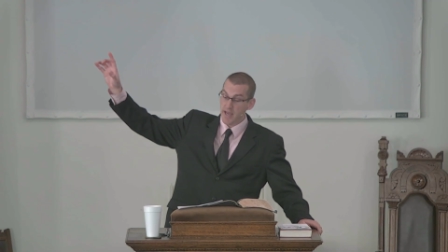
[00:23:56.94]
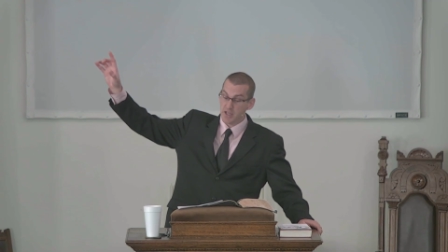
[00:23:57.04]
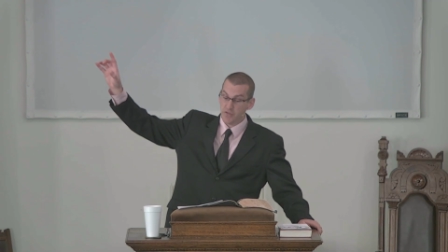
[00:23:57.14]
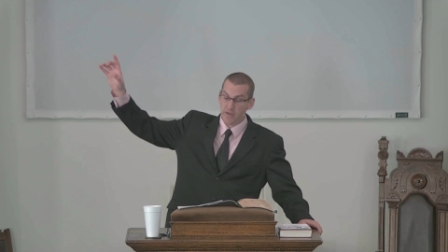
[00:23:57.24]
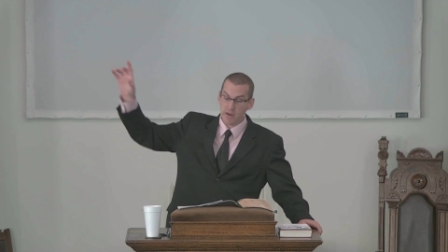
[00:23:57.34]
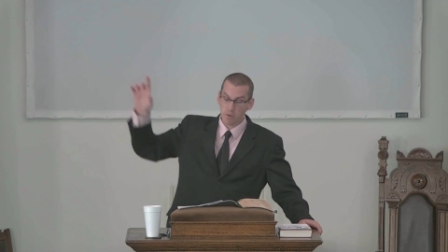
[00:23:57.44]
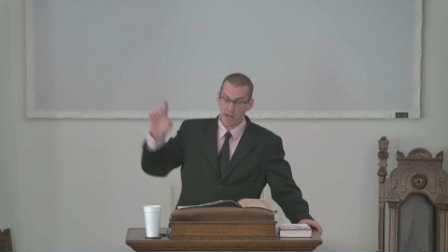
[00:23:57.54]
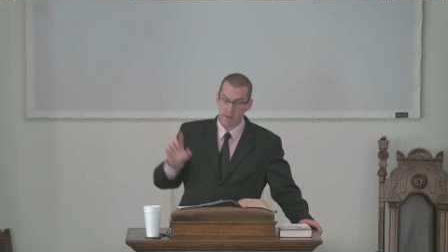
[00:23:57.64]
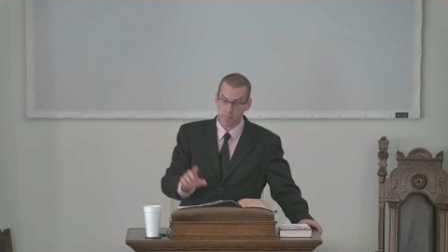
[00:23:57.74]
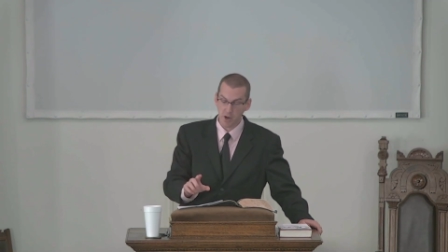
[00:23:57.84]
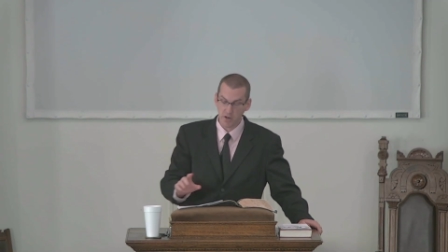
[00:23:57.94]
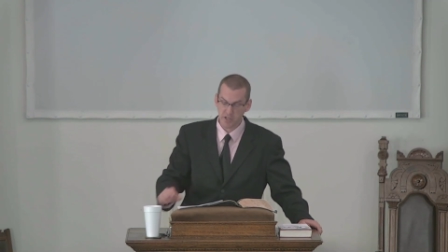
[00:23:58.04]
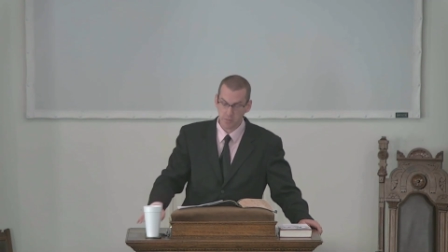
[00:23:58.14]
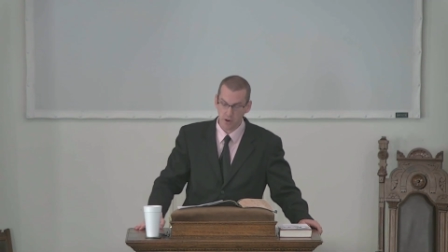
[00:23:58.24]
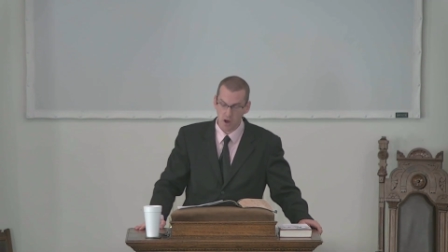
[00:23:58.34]
His feet were like
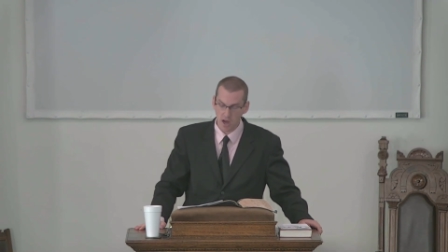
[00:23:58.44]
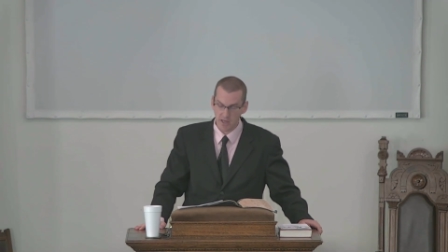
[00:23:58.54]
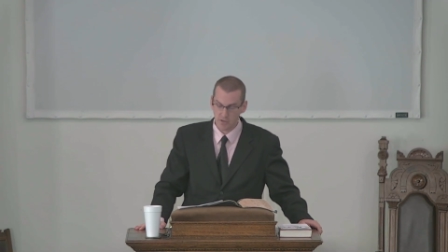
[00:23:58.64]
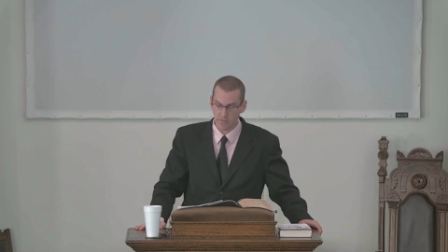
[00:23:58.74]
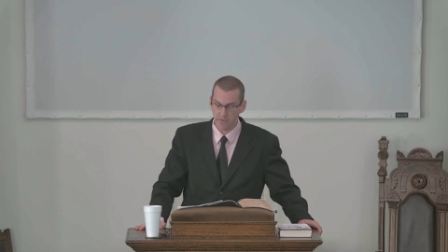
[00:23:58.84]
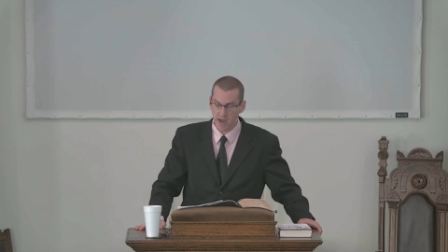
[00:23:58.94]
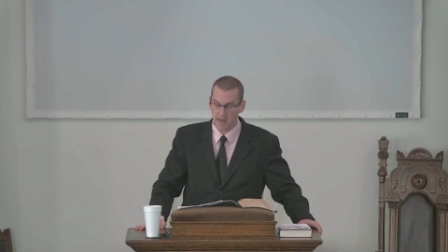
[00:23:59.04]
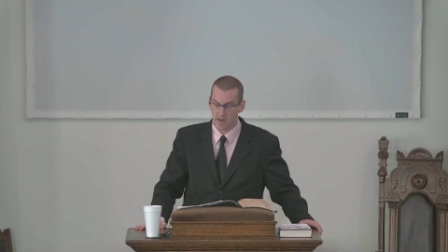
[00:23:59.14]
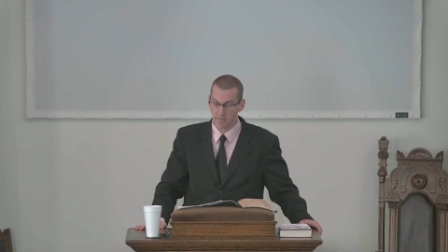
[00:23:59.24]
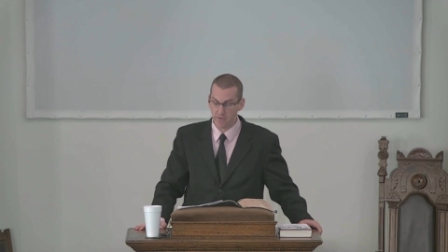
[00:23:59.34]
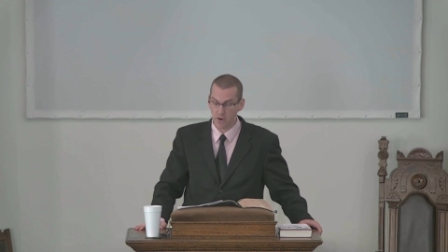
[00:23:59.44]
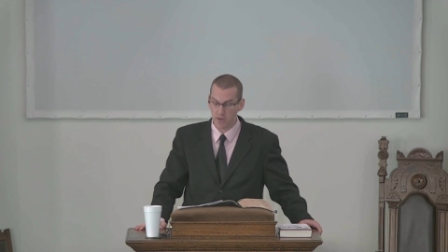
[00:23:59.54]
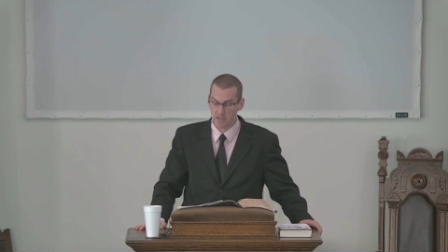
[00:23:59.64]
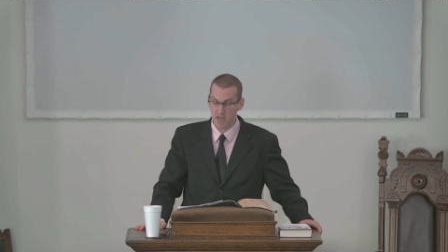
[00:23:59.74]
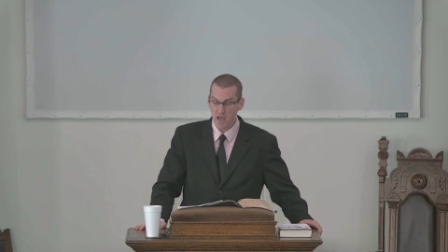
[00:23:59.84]
burnished bronze refined in a
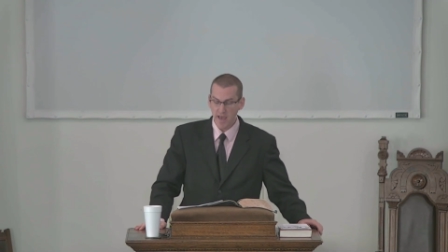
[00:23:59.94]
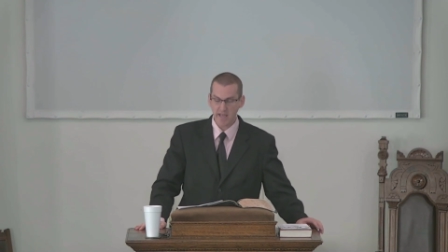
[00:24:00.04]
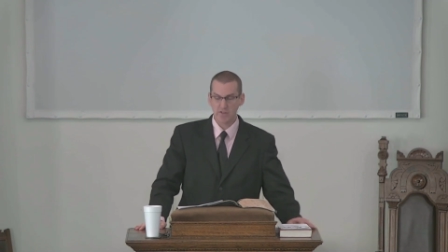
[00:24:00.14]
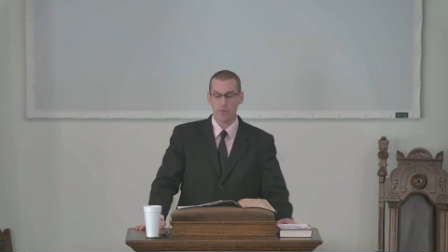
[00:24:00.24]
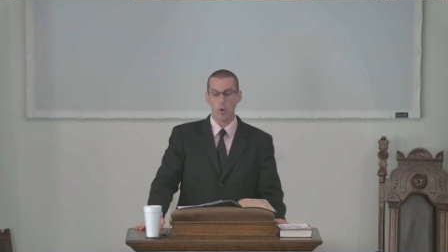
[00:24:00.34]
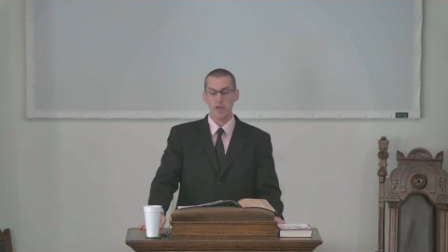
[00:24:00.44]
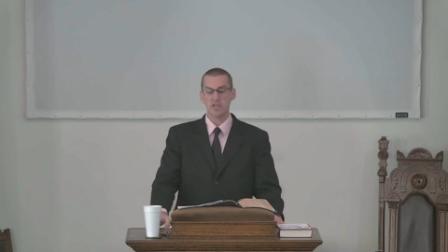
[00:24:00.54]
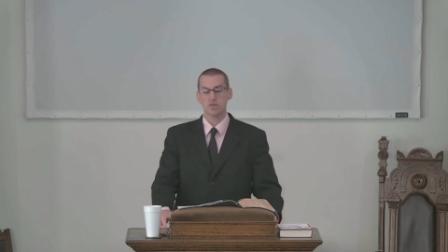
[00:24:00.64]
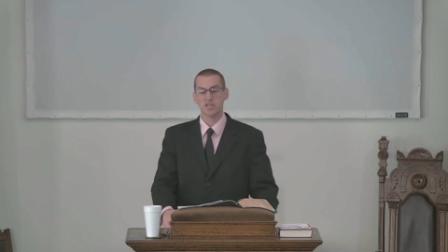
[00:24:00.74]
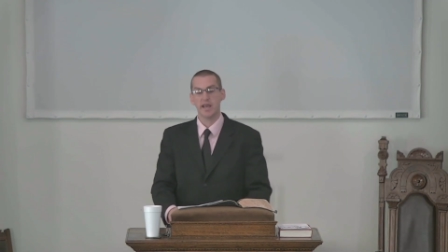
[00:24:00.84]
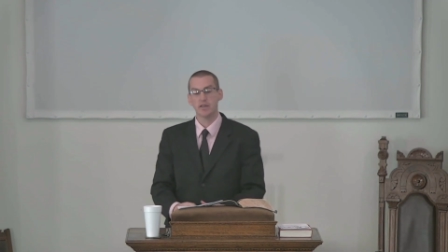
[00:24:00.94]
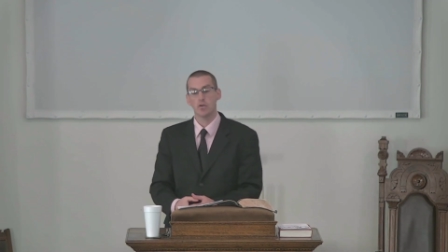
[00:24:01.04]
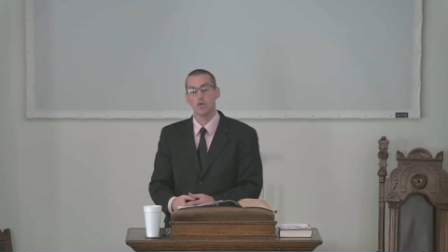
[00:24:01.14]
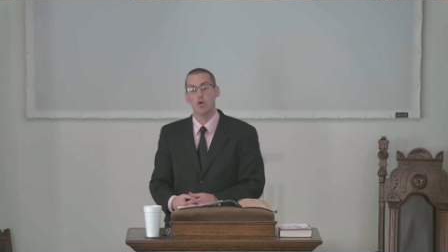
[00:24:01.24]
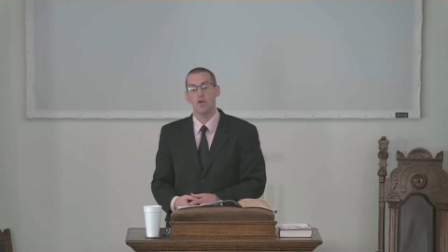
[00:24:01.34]
furnace. His voice was like the